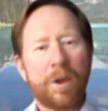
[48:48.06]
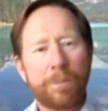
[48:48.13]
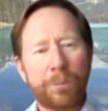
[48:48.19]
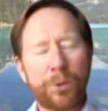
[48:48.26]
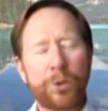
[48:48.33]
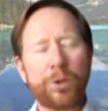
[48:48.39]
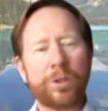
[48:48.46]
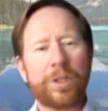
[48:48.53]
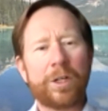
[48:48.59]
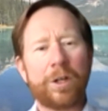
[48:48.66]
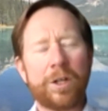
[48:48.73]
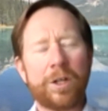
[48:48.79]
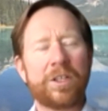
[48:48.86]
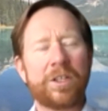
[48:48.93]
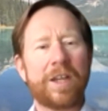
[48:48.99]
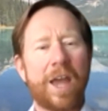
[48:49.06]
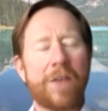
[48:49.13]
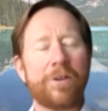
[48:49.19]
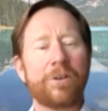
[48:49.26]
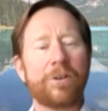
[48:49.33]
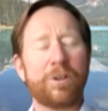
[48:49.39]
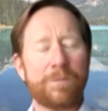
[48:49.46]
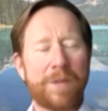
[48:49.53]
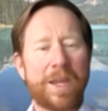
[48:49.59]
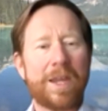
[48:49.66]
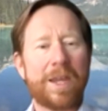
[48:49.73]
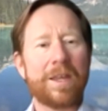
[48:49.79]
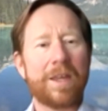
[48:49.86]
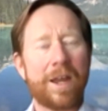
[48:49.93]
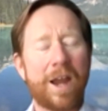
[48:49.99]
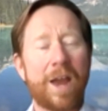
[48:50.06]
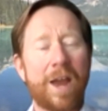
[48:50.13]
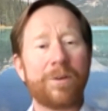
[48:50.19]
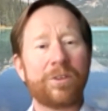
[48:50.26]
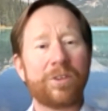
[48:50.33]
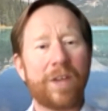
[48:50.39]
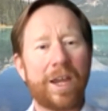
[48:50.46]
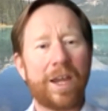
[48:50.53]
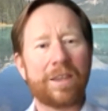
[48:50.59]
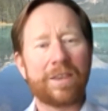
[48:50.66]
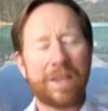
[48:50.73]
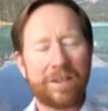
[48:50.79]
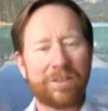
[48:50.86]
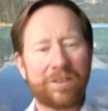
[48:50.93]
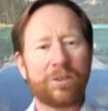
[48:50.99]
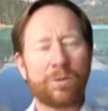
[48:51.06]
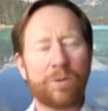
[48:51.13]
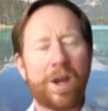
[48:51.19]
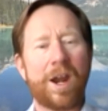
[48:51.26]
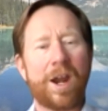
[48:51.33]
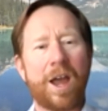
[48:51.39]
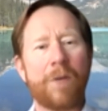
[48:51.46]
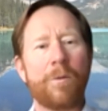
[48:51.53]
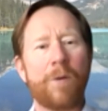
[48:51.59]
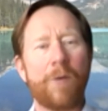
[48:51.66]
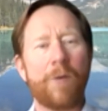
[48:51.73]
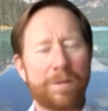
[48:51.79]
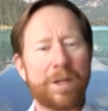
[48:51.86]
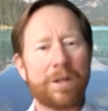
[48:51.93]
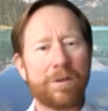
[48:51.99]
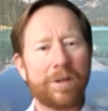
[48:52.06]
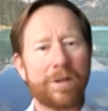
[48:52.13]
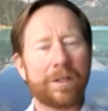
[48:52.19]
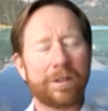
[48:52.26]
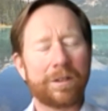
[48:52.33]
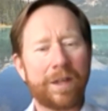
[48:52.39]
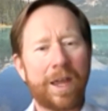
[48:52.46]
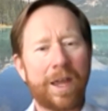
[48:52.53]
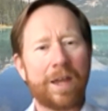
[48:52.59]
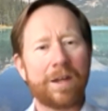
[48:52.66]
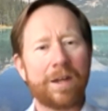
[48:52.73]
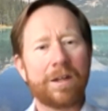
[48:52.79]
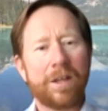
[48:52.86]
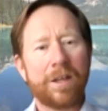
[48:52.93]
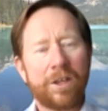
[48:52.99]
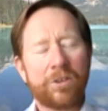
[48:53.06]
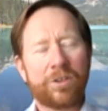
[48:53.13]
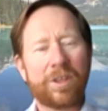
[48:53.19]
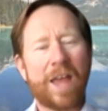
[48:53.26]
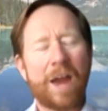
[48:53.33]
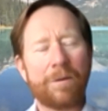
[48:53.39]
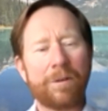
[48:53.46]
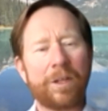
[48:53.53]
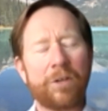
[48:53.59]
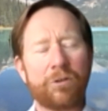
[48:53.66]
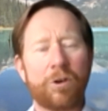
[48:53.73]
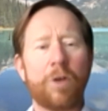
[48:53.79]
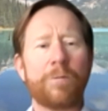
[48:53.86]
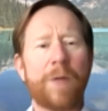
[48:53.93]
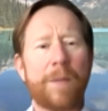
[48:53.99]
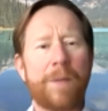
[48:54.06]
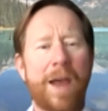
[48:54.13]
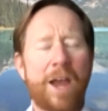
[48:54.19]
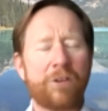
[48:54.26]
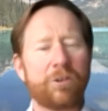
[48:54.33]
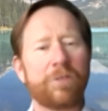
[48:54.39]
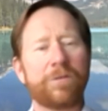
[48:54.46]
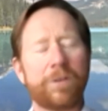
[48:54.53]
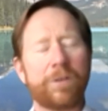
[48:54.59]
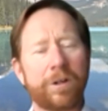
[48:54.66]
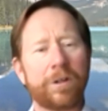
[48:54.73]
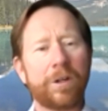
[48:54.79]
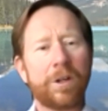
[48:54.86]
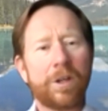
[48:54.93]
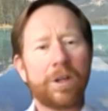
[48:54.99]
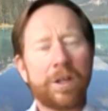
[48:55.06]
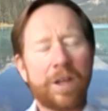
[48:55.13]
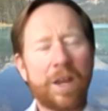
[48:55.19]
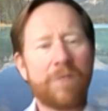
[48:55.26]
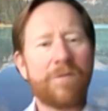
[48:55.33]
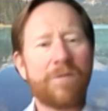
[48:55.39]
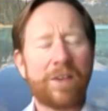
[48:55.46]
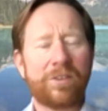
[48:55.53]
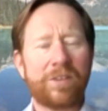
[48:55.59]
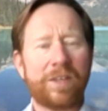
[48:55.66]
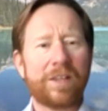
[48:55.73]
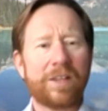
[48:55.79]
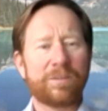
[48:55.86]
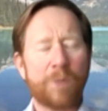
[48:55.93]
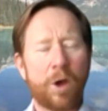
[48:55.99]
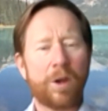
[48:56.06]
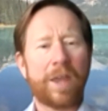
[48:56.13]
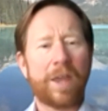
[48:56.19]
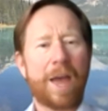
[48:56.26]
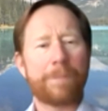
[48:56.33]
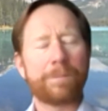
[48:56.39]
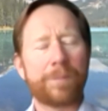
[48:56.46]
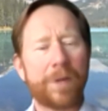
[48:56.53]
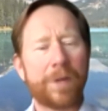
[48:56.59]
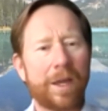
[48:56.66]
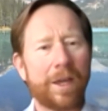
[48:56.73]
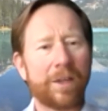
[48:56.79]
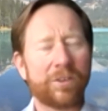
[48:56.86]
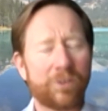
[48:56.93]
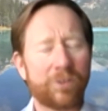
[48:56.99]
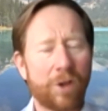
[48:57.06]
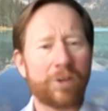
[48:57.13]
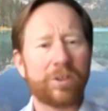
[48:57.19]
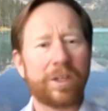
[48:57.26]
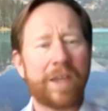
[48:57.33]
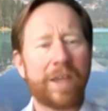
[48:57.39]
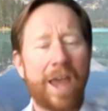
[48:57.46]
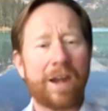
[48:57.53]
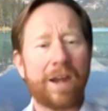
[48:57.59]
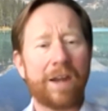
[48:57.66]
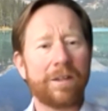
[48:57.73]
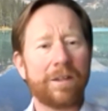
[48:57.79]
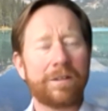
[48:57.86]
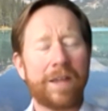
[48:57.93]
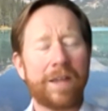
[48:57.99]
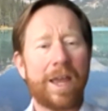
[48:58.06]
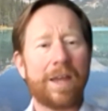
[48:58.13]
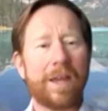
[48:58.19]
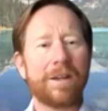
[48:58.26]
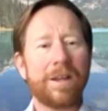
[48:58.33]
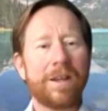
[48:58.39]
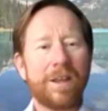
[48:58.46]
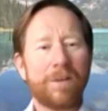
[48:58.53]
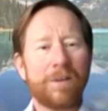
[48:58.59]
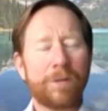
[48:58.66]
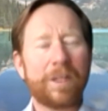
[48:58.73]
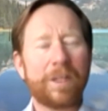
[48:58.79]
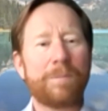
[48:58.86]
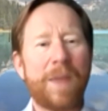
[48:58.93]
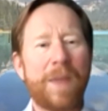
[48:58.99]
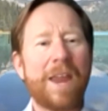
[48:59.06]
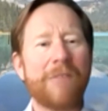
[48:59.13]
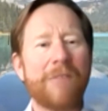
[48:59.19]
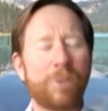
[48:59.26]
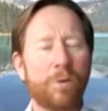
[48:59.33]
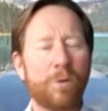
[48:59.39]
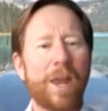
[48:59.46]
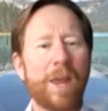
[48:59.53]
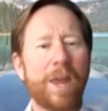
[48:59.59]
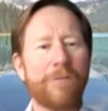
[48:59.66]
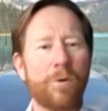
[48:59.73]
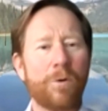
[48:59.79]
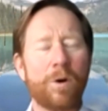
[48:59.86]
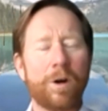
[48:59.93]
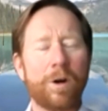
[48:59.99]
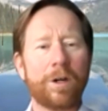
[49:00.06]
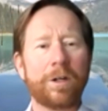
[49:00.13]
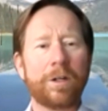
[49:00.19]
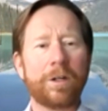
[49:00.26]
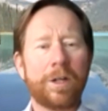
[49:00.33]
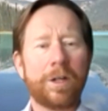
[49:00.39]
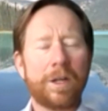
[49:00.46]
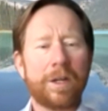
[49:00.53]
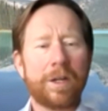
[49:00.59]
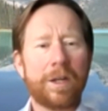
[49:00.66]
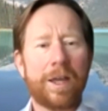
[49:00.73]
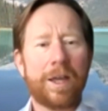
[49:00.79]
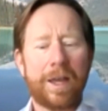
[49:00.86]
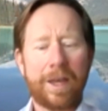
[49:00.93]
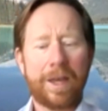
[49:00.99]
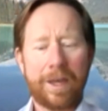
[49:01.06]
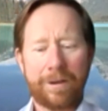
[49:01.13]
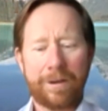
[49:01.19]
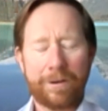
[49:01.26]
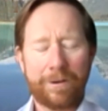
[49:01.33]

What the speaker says: pulled it all together to me. And I was like, this is what I want to be doing. And so that really drove my passion for investing in small cap stocks in Canada, and really paved the way for us